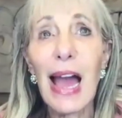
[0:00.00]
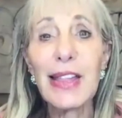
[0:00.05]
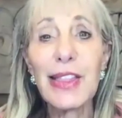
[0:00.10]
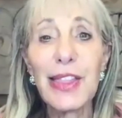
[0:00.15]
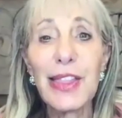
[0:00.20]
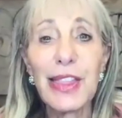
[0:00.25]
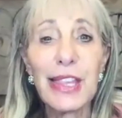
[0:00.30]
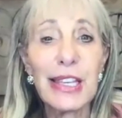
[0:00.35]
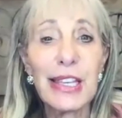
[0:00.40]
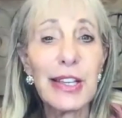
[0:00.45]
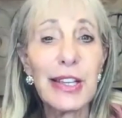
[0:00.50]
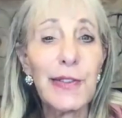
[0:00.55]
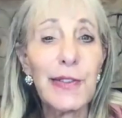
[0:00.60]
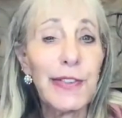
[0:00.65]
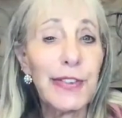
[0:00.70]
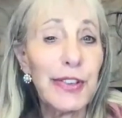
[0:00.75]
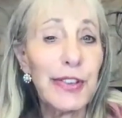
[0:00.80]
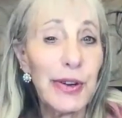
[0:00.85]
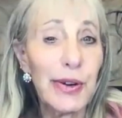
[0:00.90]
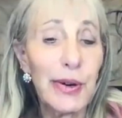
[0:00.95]
I think
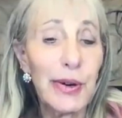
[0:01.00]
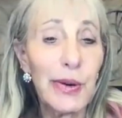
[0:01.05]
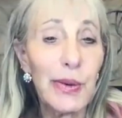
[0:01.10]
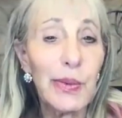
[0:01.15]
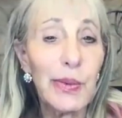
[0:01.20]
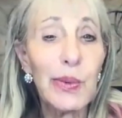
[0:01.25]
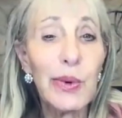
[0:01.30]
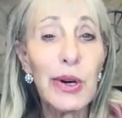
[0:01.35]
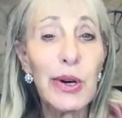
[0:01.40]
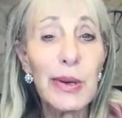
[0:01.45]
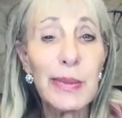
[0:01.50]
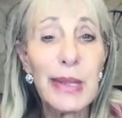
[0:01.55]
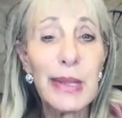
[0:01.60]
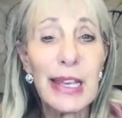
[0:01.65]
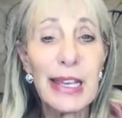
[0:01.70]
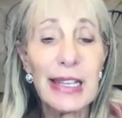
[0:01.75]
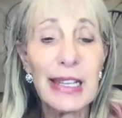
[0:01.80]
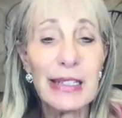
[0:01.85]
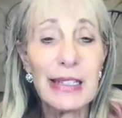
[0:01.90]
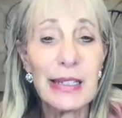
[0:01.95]
if you're a
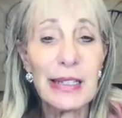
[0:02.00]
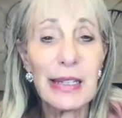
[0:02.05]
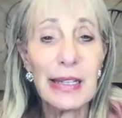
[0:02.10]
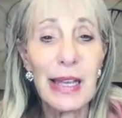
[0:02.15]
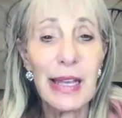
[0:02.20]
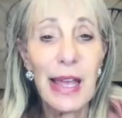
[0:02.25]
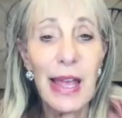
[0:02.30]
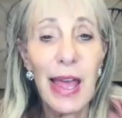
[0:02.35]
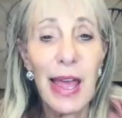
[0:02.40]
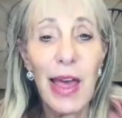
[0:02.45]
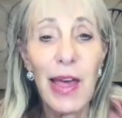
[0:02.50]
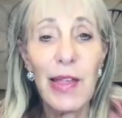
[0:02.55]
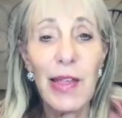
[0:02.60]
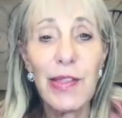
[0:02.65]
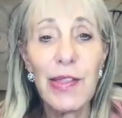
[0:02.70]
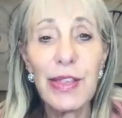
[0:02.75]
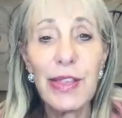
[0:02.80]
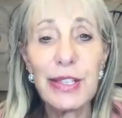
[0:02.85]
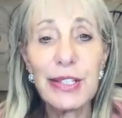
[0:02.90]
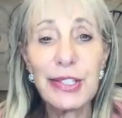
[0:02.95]
woman,
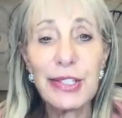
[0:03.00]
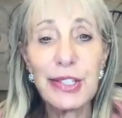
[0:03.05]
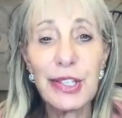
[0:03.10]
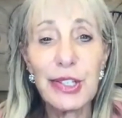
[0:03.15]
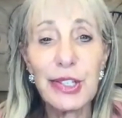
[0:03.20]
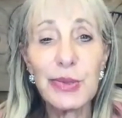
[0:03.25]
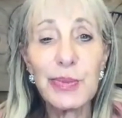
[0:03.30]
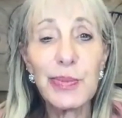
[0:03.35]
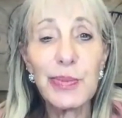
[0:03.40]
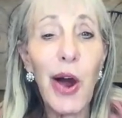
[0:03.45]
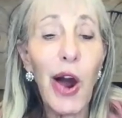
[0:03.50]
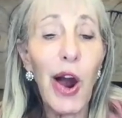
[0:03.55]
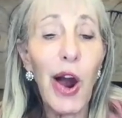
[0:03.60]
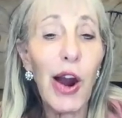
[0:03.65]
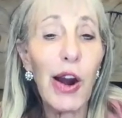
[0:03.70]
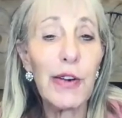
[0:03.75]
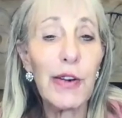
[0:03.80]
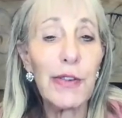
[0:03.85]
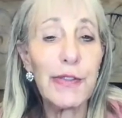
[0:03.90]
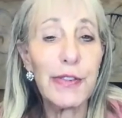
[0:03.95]
this is
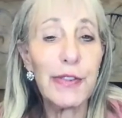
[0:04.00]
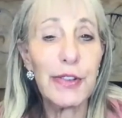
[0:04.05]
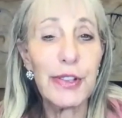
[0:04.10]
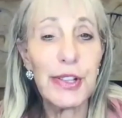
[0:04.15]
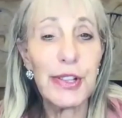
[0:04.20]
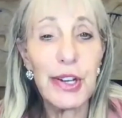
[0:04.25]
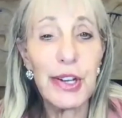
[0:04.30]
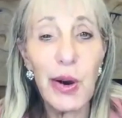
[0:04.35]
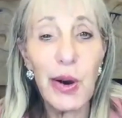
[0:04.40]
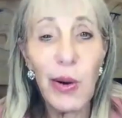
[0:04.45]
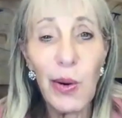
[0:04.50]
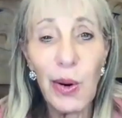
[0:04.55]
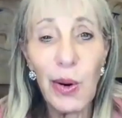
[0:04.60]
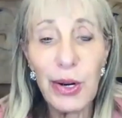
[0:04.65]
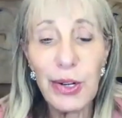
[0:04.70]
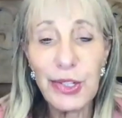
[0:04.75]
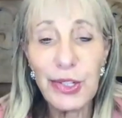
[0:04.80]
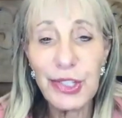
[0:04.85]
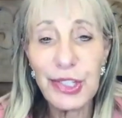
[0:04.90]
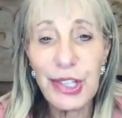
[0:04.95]
par for the
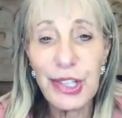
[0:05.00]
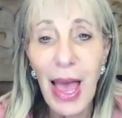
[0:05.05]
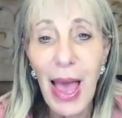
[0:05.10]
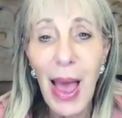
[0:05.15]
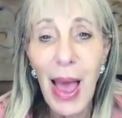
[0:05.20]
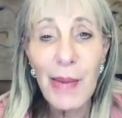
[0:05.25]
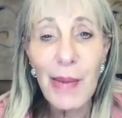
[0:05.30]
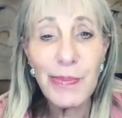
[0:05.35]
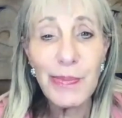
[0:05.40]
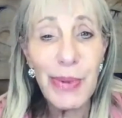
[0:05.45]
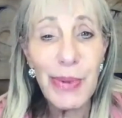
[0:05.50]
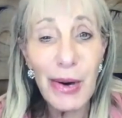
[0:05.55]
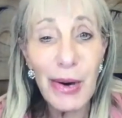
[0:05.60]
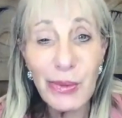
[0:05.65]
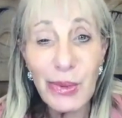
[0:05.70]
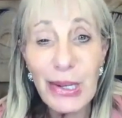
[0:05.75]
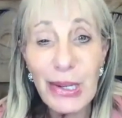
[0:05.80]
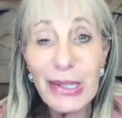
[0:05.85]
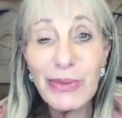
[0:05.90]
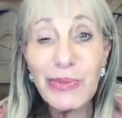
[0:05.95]
course,
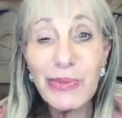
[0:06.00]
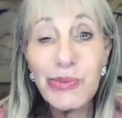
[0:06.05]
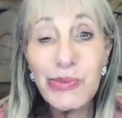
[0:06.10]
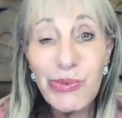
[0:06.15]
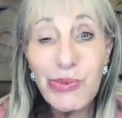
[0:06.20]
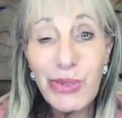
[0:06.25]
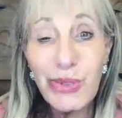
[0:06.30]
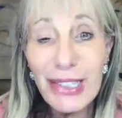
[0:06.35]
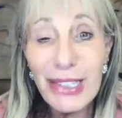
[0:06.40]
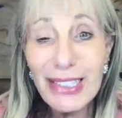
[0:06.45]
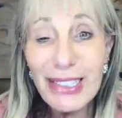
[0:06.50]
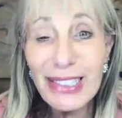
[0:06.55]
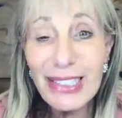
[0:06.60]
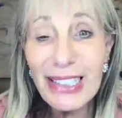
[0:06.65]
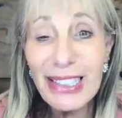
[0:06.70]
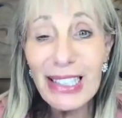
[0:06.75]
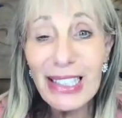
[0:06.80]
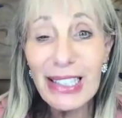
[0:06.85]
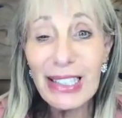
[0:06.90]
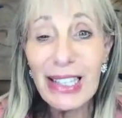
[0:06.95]
but we
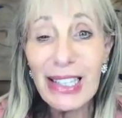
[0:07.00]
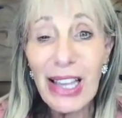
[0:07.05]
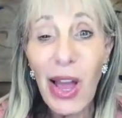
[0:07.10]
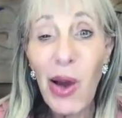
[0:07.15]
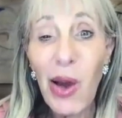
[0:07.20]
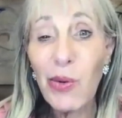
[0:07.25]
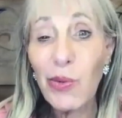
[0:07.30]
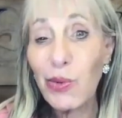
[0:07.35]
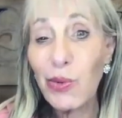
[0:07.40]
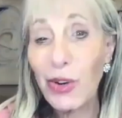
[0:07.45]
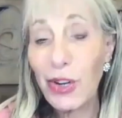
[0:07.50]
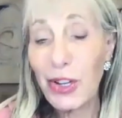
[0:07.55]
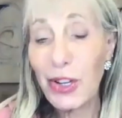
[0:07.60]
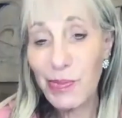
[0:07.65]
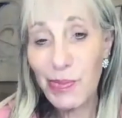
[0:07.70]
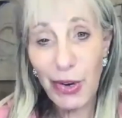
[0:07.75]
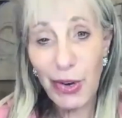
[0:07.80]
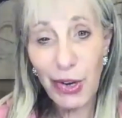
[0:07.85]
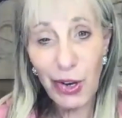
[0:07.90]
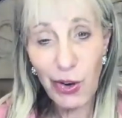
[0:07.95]
really
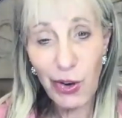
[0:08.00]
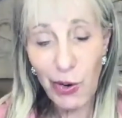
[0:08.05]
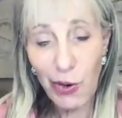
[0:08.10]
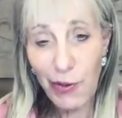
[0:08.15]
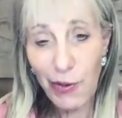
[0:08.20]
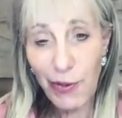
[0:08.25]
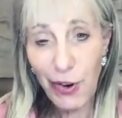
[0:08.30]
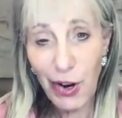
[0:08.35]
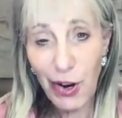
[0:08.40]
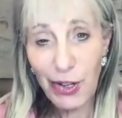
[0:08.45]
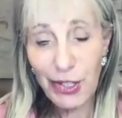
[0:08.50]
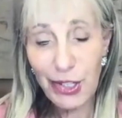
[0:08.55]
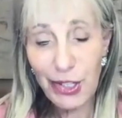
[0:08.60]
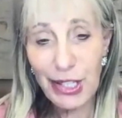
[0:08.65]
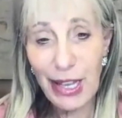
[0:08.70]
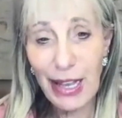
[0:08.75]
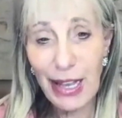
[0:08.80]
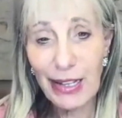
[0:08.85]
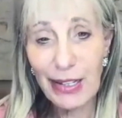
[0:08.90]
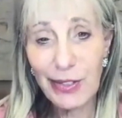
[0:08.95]
would behoove
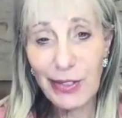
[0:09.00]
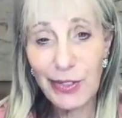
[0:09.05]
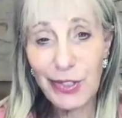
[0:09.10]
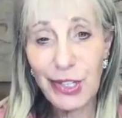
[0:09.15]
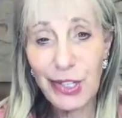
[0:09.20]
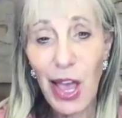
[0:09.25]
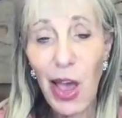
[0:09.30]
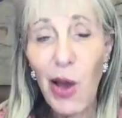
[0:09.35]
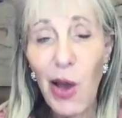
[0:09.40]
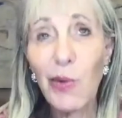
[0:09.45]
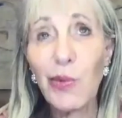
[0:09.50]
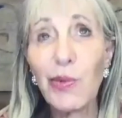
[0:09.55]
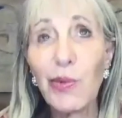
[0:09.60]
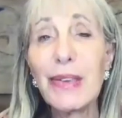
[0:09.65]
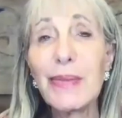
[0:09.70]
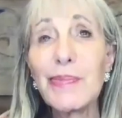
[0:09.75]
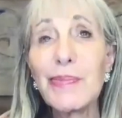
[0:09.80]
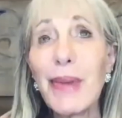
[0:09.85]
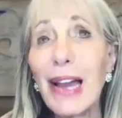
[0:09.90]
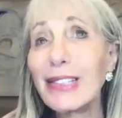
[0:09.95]
ourselves.
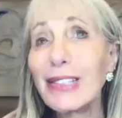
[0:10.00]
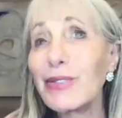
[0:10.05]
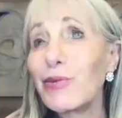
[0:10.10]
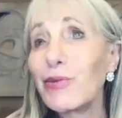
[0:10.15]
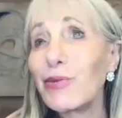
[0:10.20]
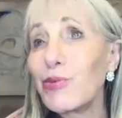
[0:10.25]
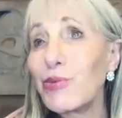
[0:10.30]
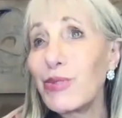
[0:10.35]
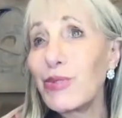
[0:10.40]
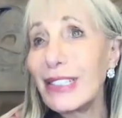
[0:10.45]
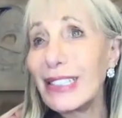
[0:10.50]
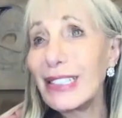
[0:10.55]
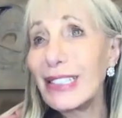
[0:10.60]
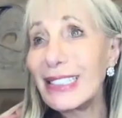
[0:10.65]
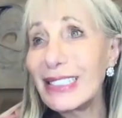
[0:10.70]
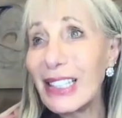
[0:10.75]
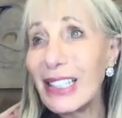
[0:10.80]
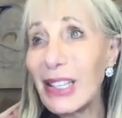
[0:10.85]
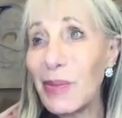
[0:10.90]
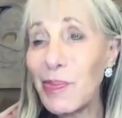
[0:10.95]
We might
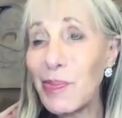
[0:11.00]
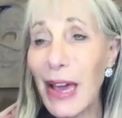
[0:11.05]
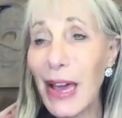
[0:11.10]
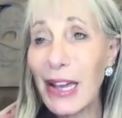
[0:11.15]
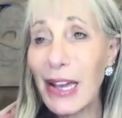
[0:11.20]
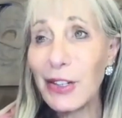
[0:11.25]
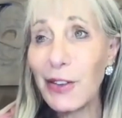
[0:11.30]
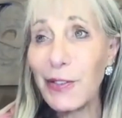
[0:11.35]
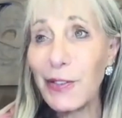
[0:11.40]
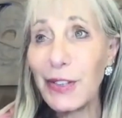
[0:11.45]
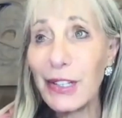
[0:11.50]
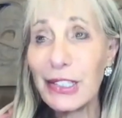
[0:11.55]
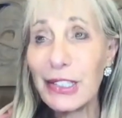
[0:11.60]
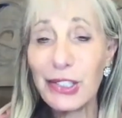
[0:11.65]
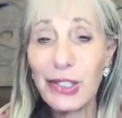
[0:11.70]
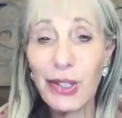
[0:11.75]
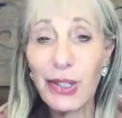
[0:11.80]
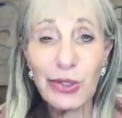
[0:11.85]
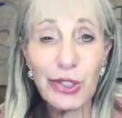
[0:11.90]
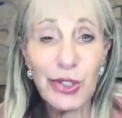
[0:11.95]
really
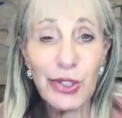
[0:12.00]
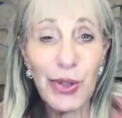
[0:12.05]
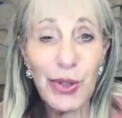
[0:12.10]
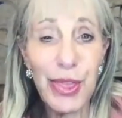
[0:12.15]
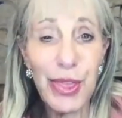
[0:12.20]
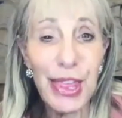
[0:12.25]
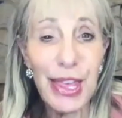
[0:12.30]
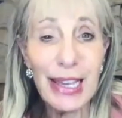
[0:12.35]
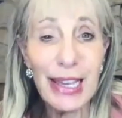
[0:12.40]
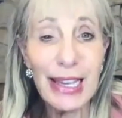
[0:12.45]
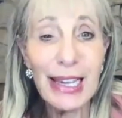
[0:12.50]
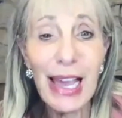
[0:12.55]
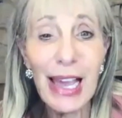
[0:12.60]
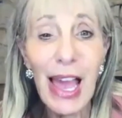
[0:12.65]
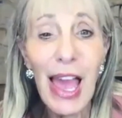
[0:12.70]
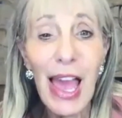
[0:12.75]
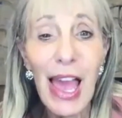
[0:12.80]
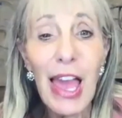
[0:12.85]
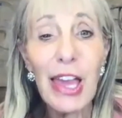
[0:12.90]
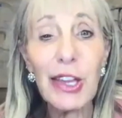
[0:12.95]
benefit, don't you
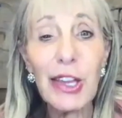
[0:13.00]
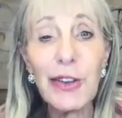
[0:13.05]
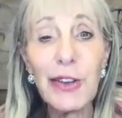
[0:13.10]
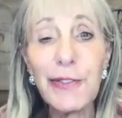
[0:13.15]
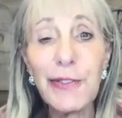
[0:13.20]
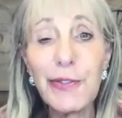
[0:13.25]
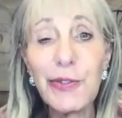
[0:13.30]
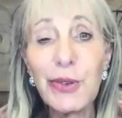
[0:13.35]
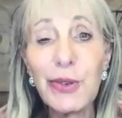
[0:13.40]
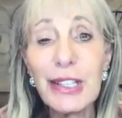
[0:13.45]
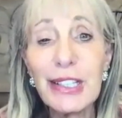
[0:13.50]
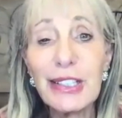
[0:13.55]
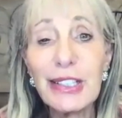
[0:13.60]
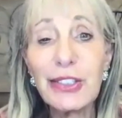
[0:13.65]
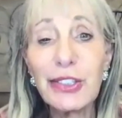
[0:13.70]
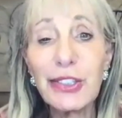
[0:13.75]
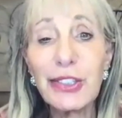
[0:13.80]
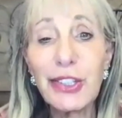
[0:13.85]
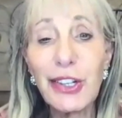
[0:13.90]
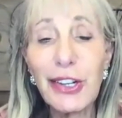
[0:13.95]
think, if we
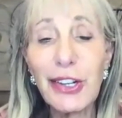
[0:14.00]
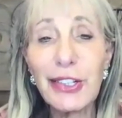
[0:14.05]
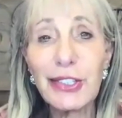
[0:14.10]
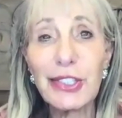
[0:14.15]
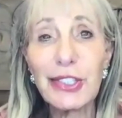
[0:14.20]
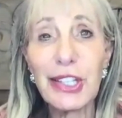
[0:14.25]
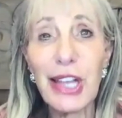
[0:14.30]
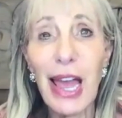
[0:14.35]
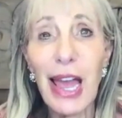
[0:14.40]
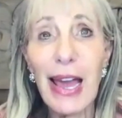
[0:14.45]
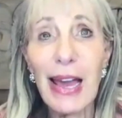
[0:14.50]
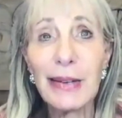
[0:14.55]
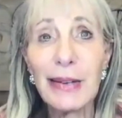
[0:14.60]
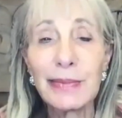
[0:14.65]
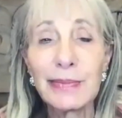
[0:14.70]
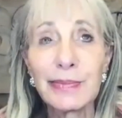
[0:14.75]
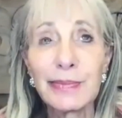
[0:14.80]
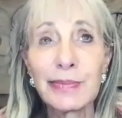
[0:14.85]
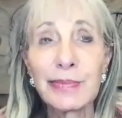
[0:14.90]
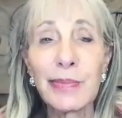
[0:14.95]
looked
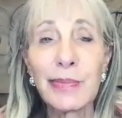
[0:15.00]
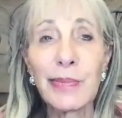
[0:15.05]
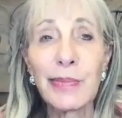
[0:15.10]
at